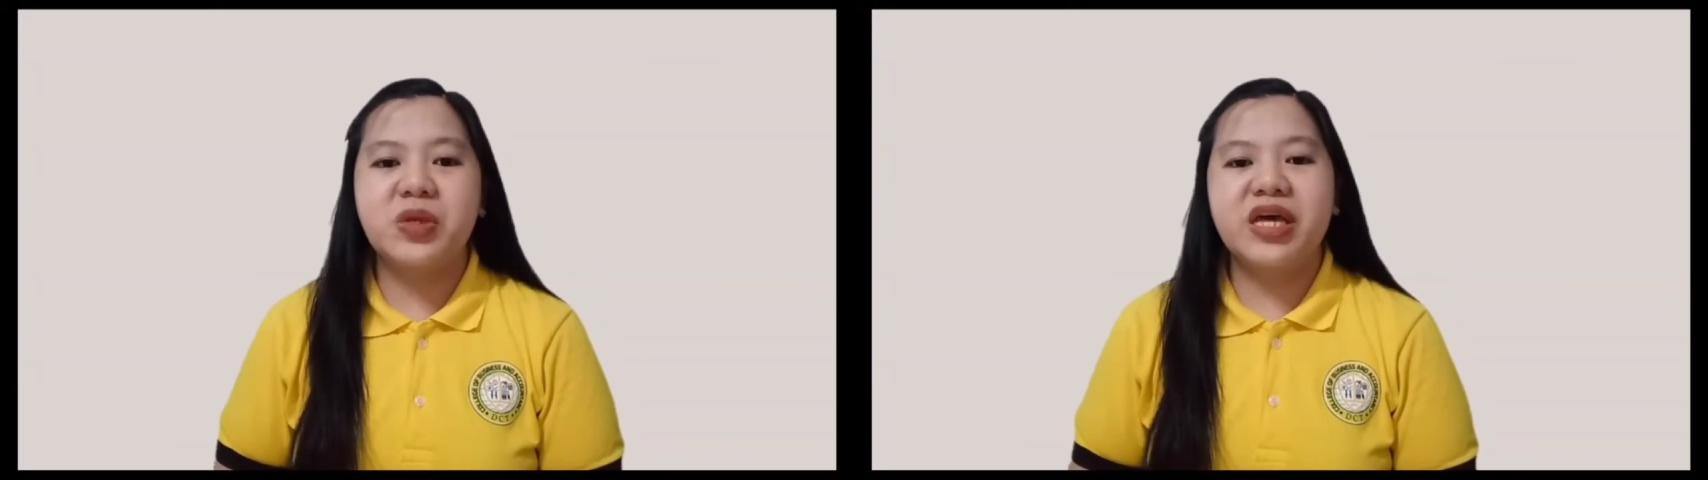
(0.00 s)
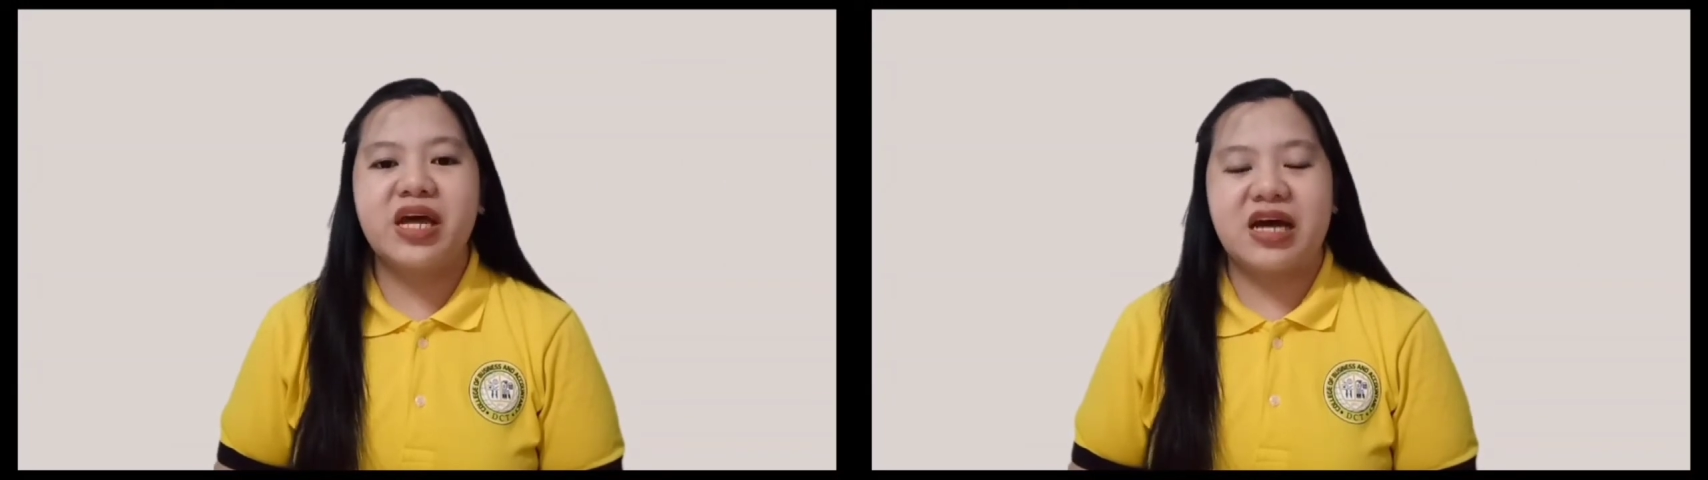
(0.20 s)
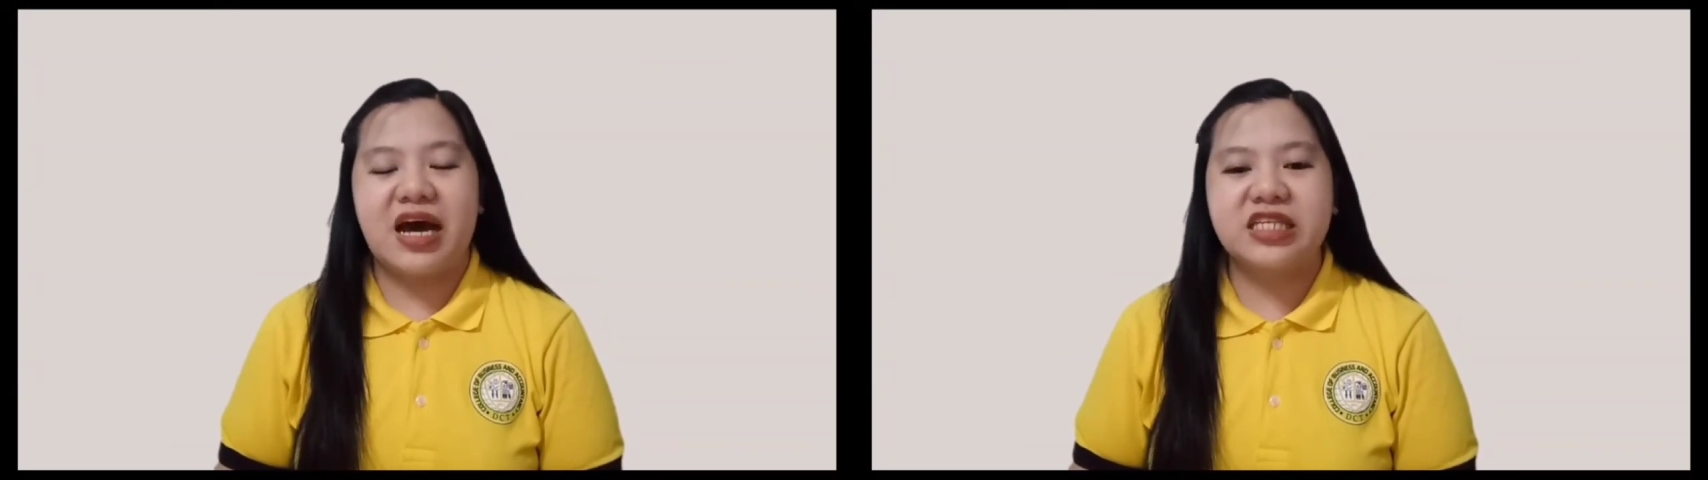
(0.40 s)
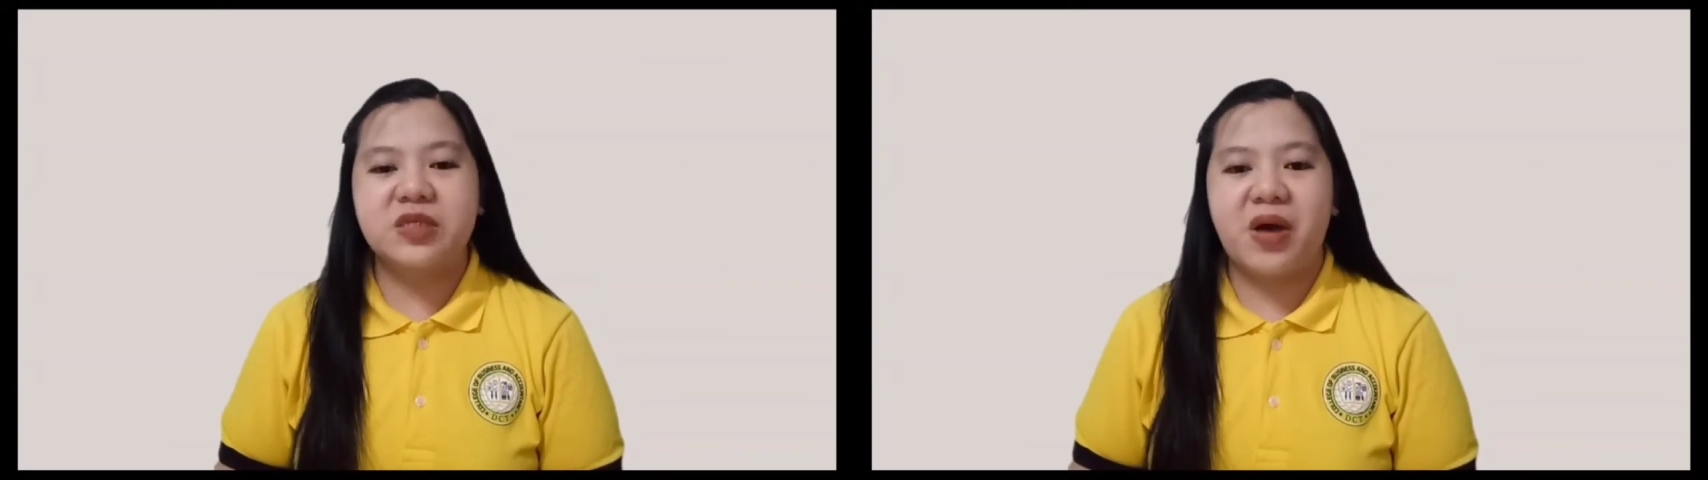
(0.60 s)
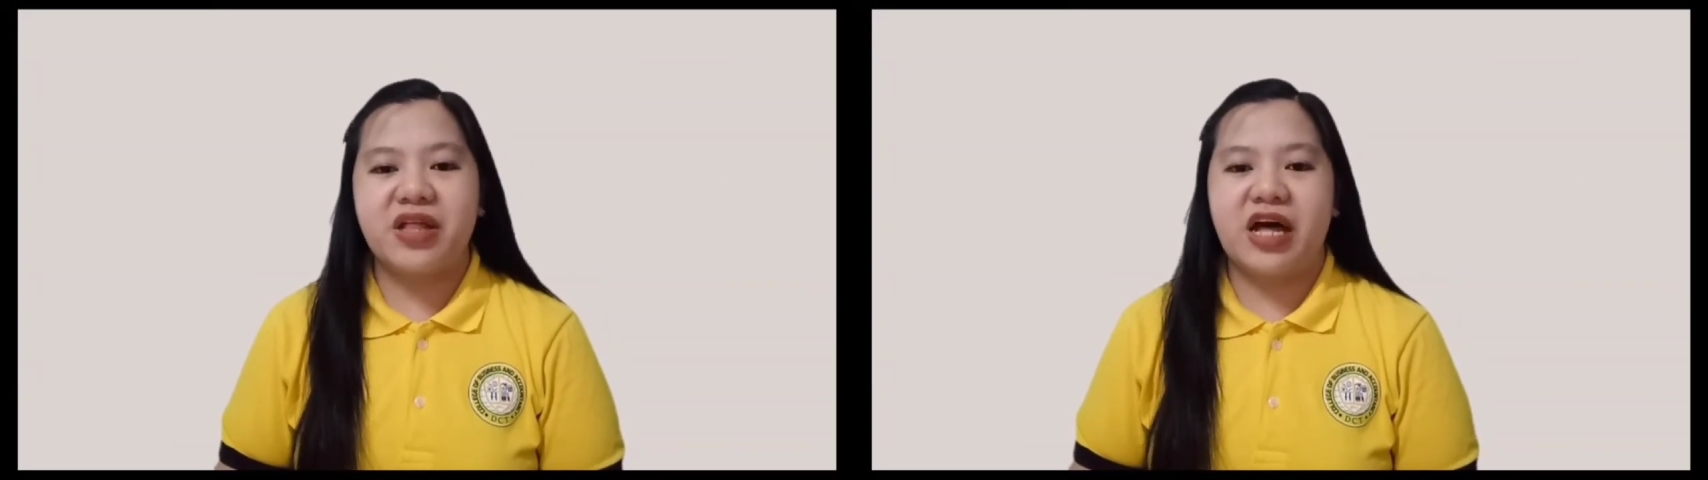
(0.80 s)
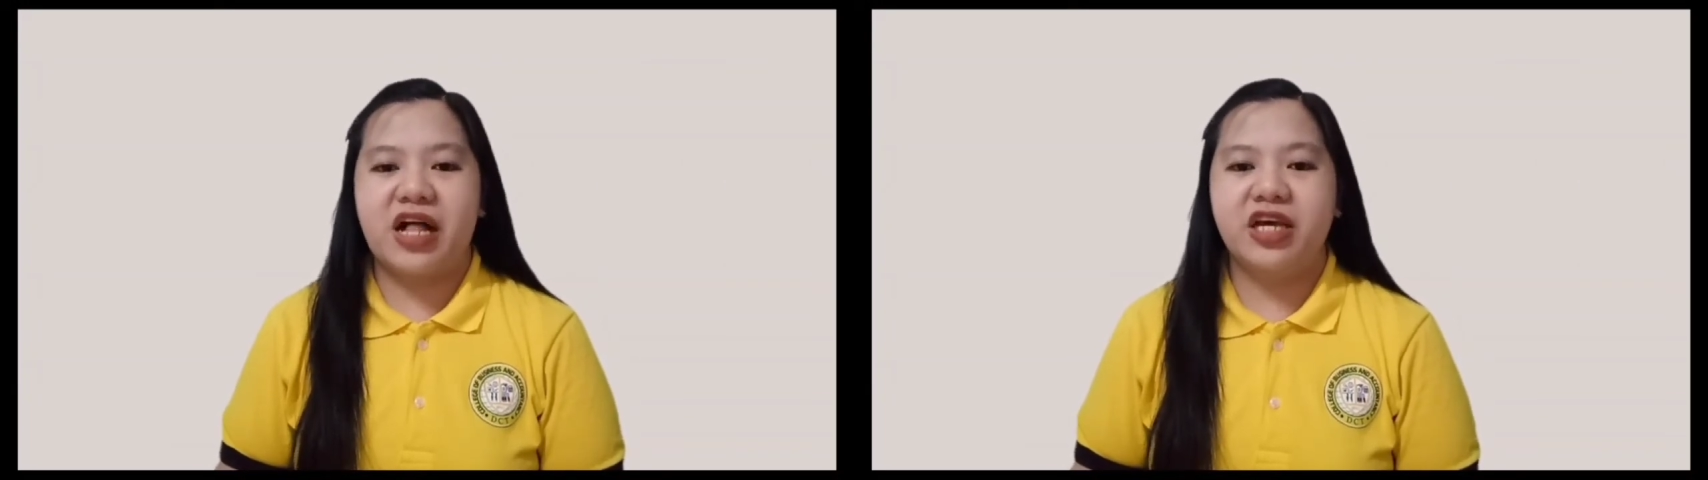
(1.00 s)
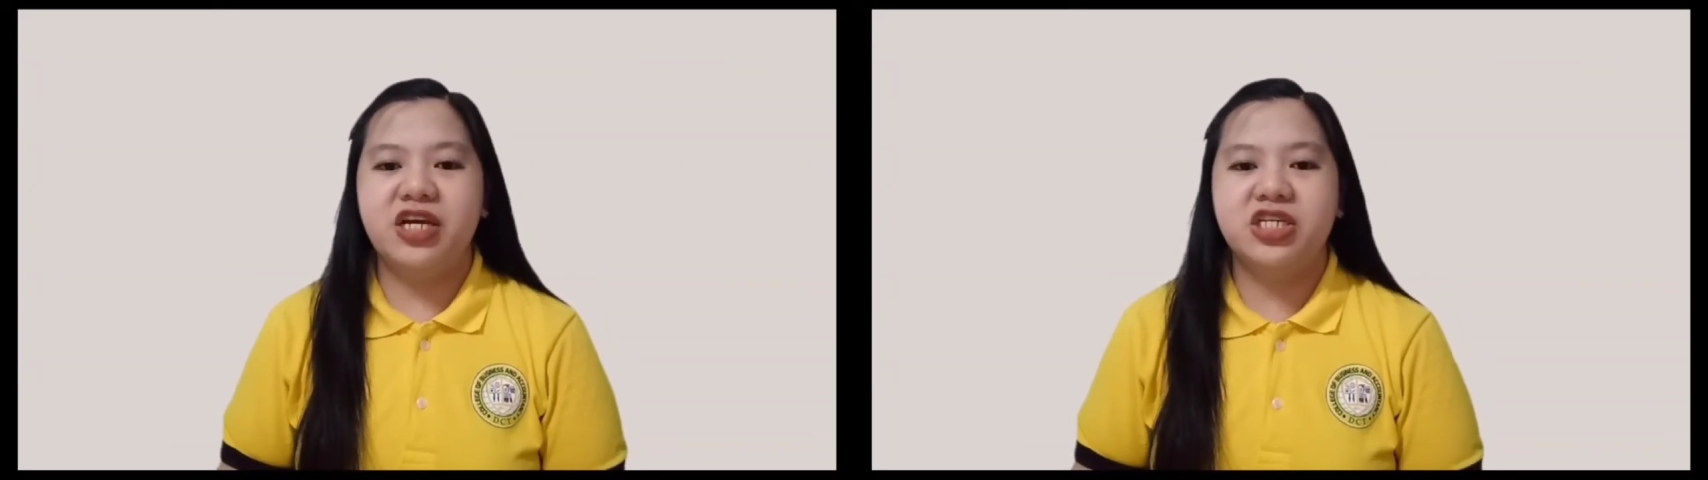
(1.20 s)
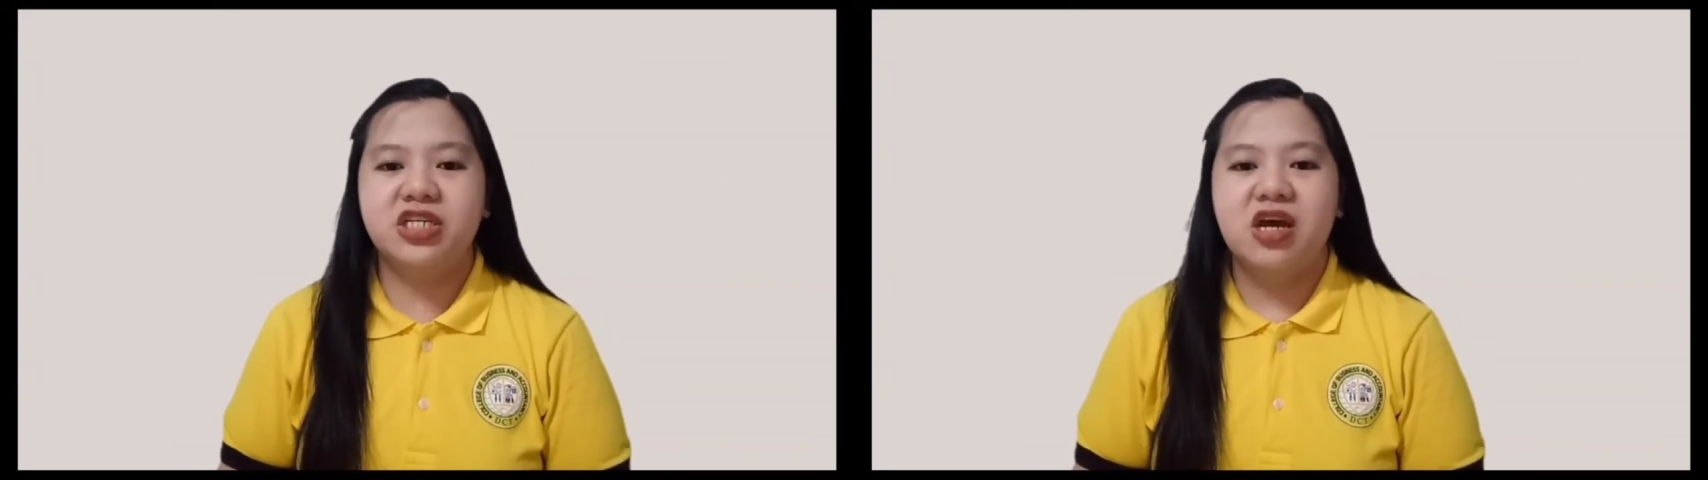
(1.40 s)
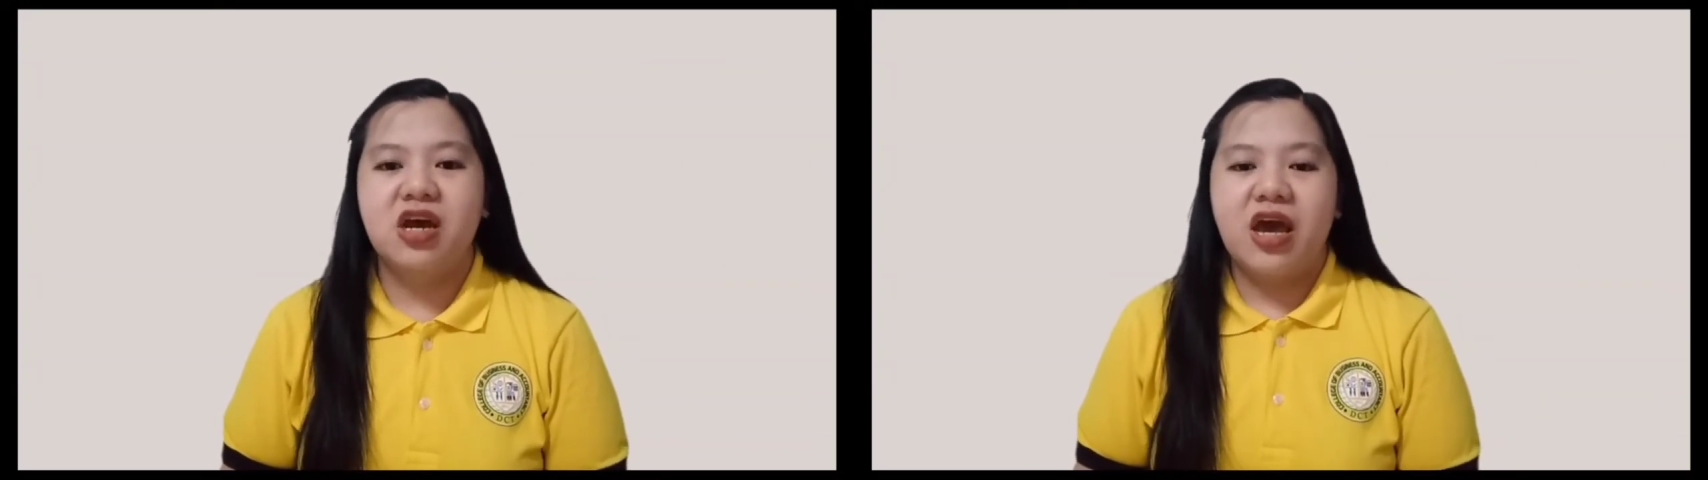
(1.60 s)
will enhance my knowledge